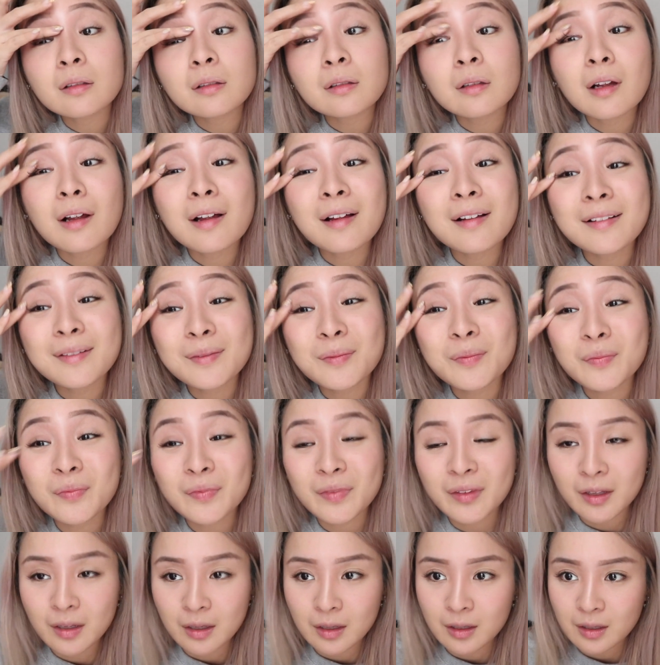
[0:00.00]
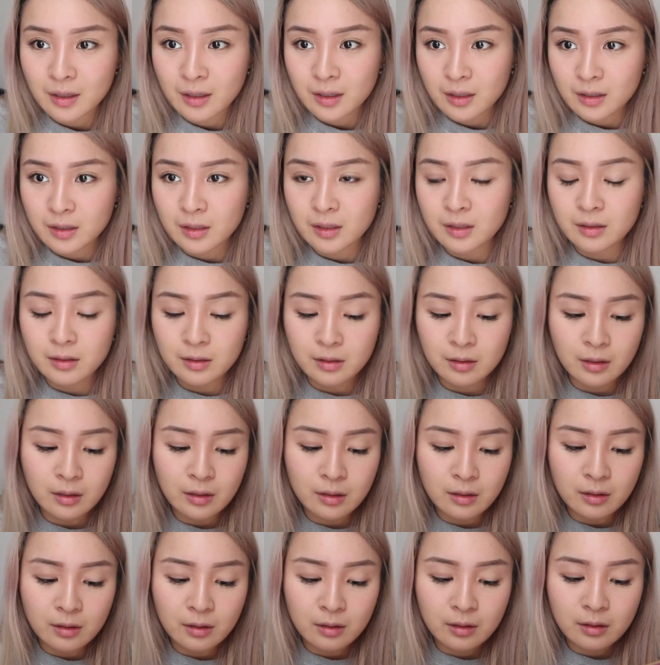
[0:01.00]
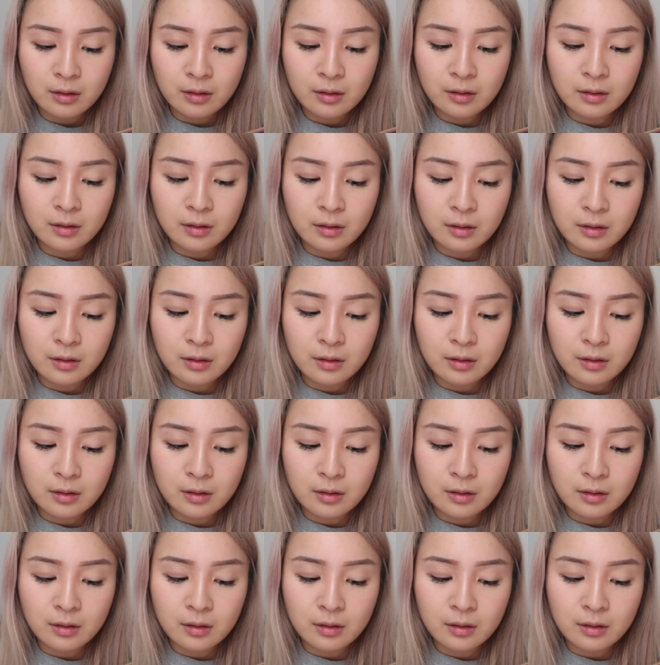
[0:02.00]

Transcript: Jet Setter.